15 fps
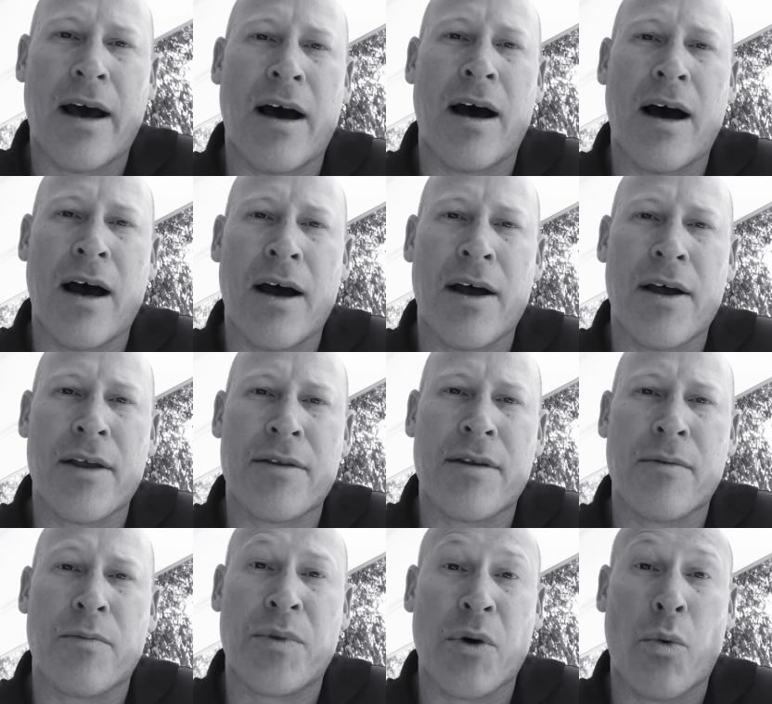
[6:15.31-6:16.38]

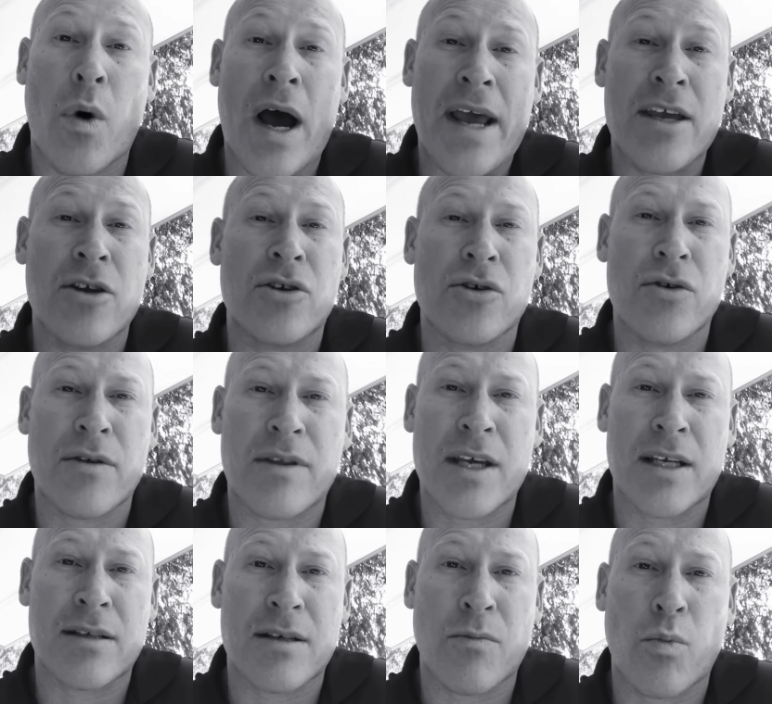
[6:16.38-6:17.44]
the way you do
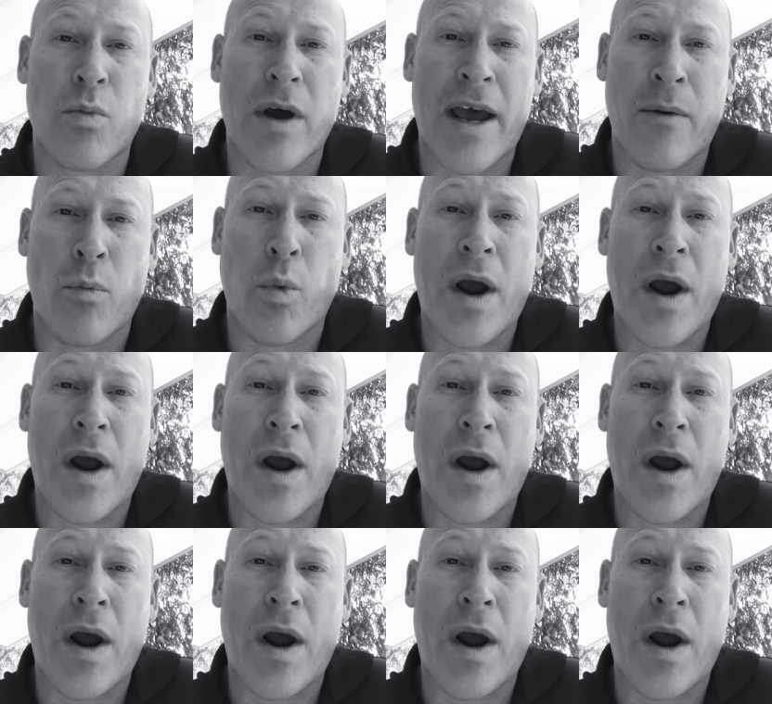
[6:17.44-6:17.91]
things and